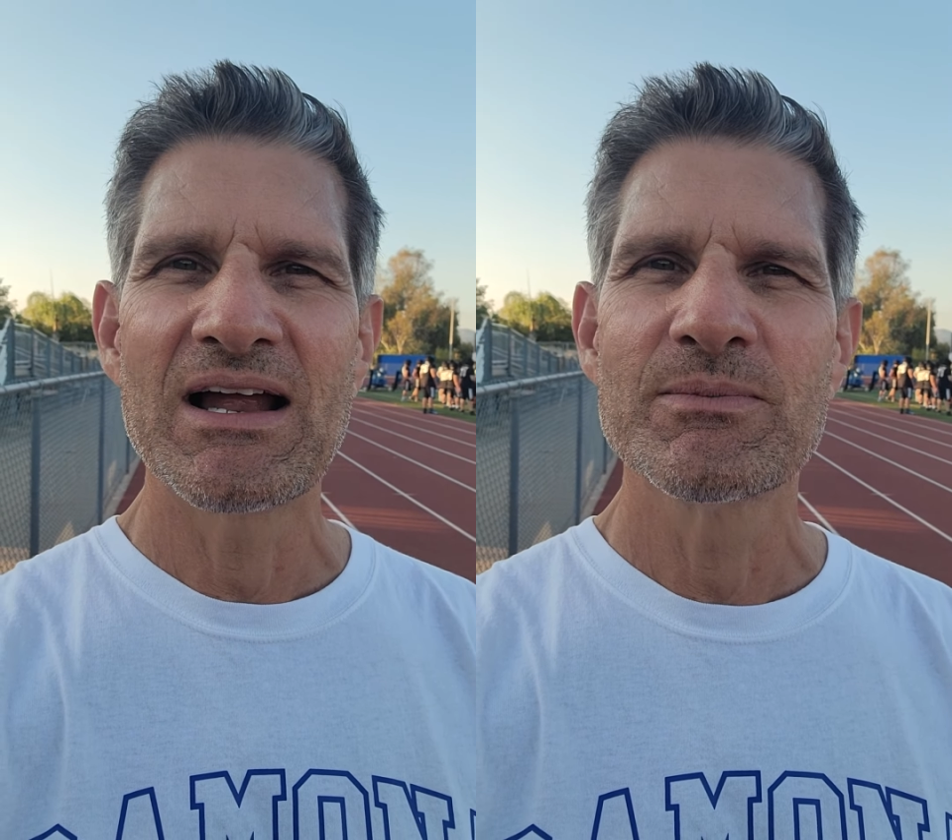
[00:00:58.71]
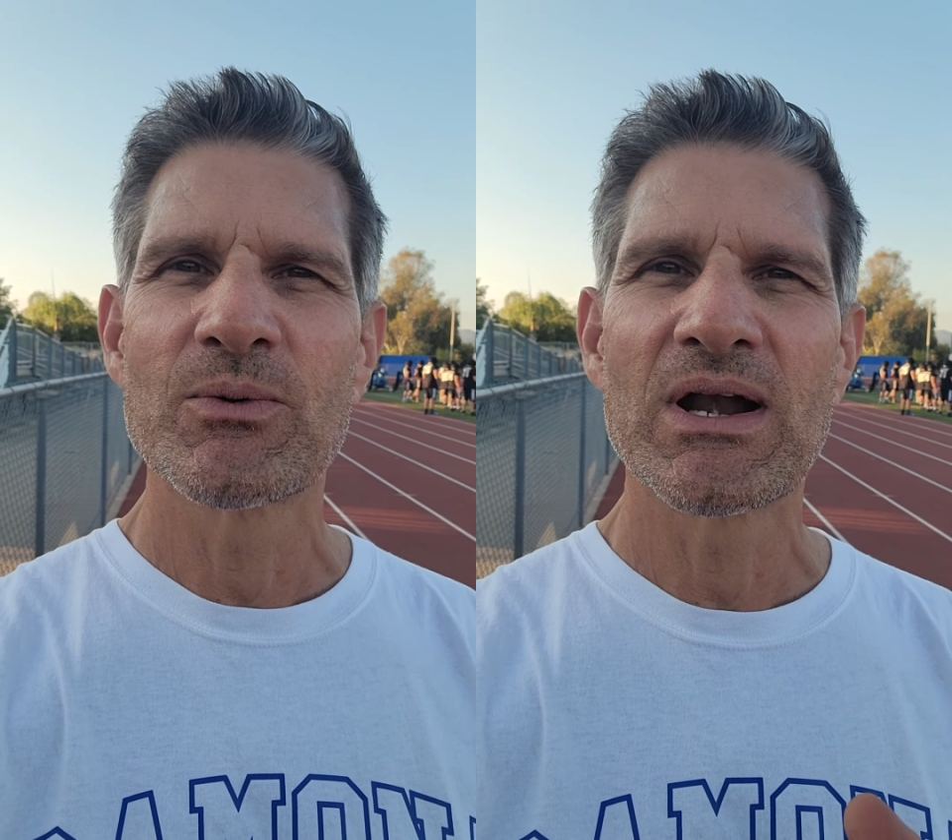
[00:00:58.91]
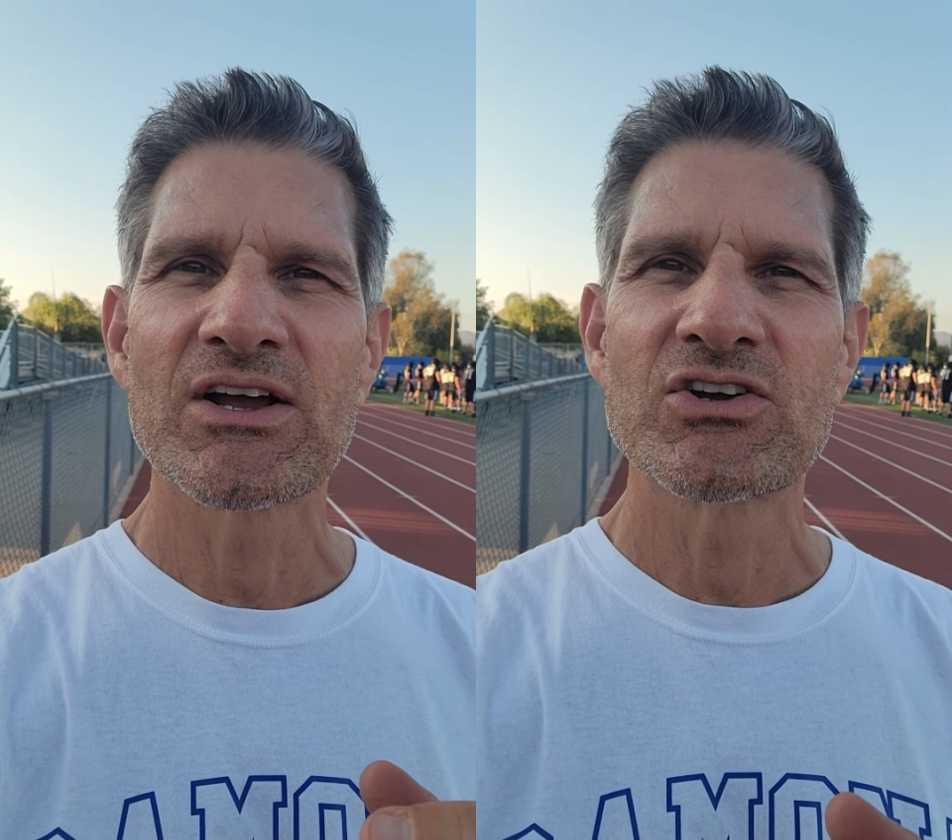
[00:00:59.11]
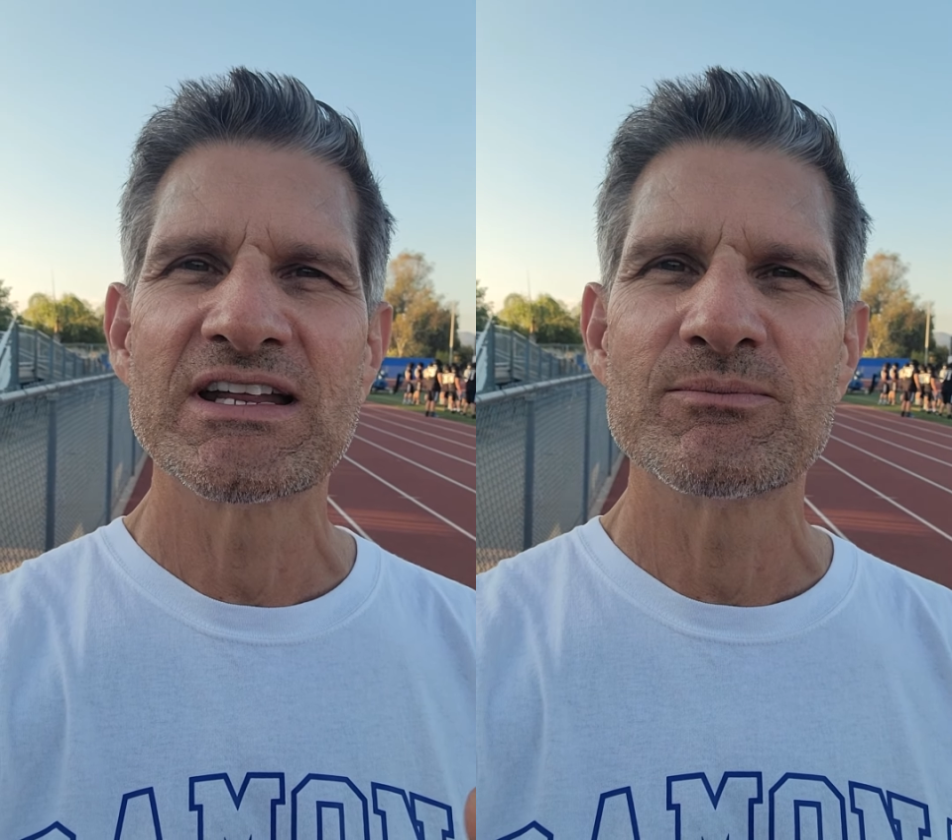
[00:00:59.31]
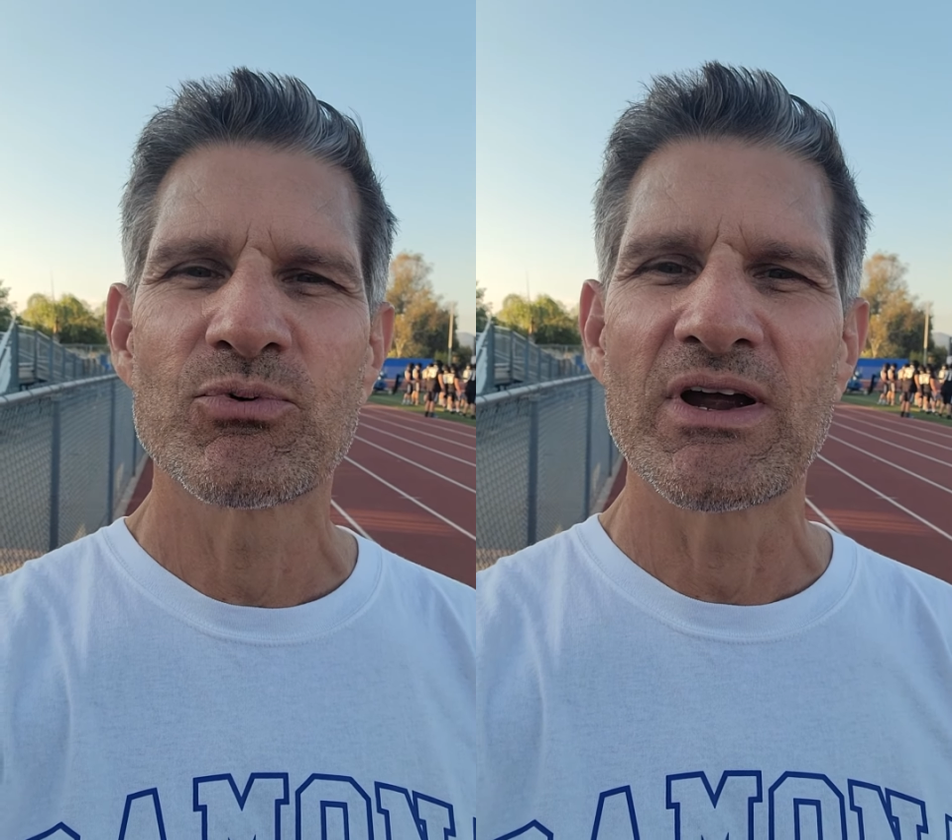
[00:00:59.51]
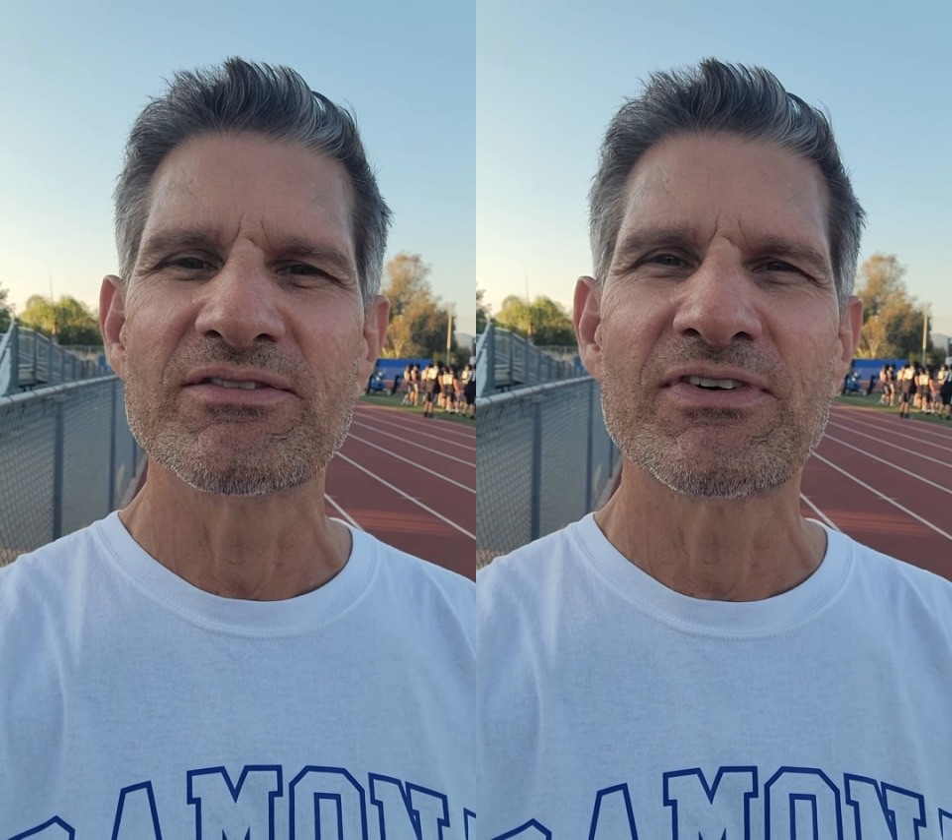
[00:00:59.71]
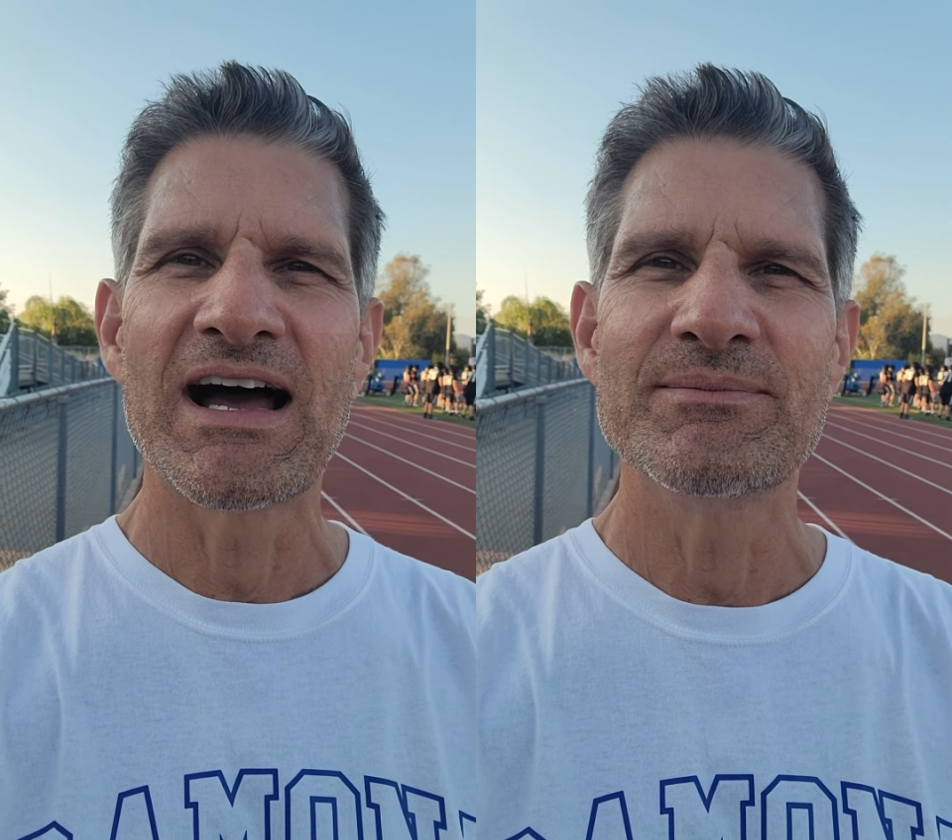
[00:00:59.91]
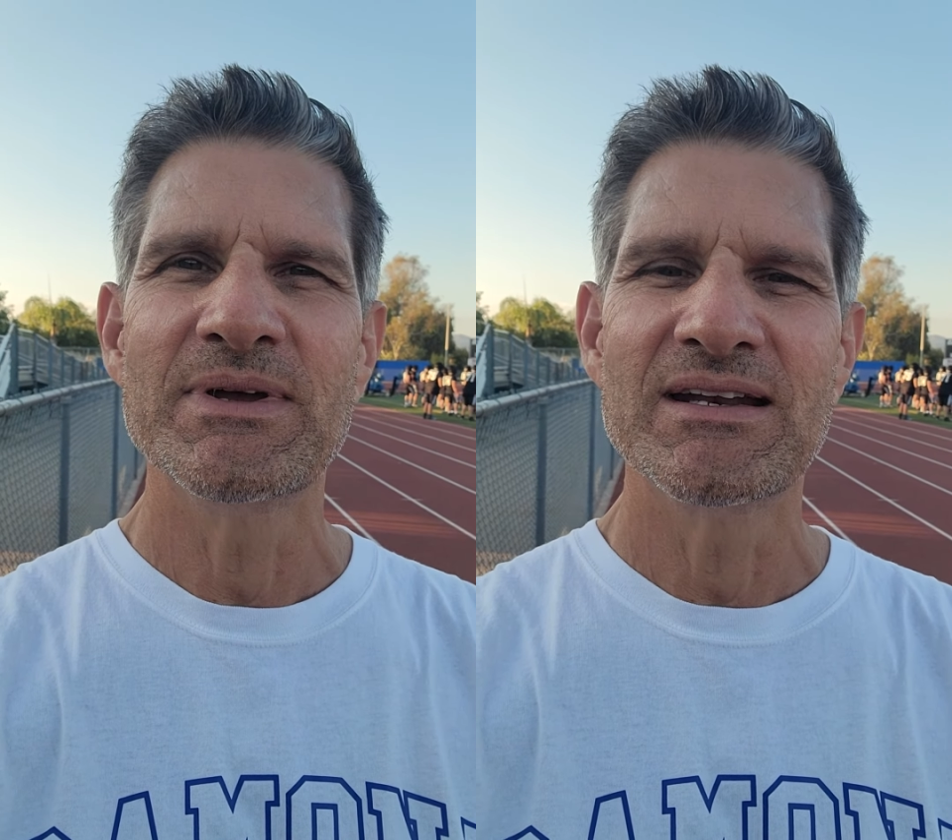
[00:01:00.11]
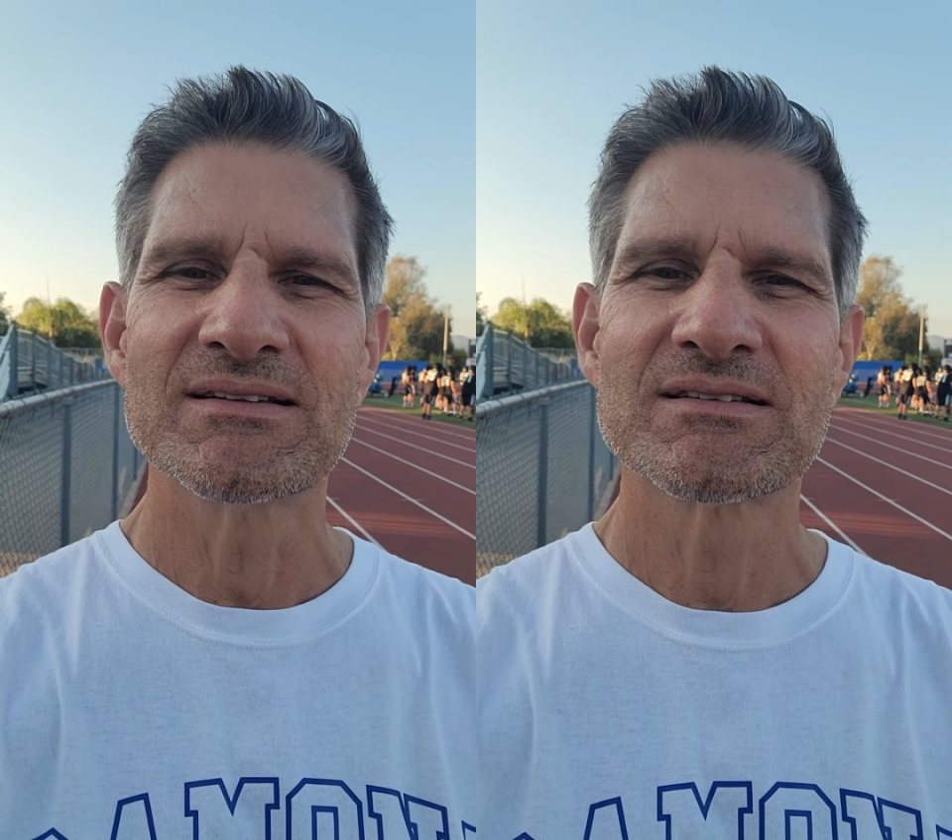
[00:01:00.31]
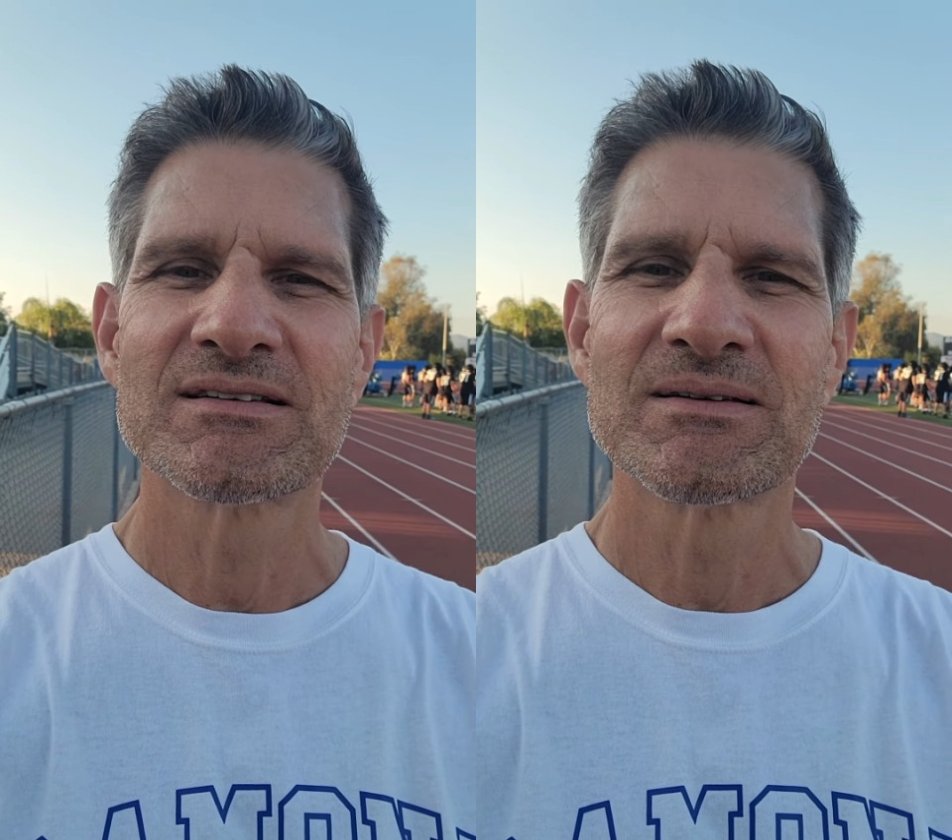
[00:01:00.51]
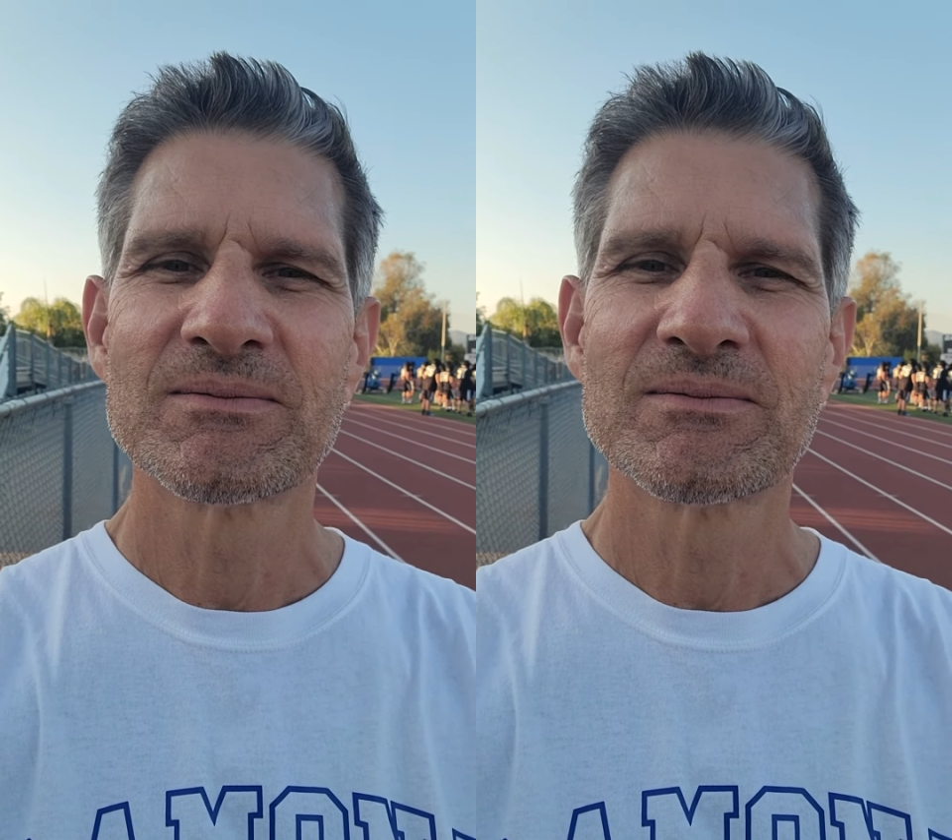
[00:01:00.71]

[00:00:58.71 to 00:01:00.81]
I remember when I couldn't even pray 5 minutes.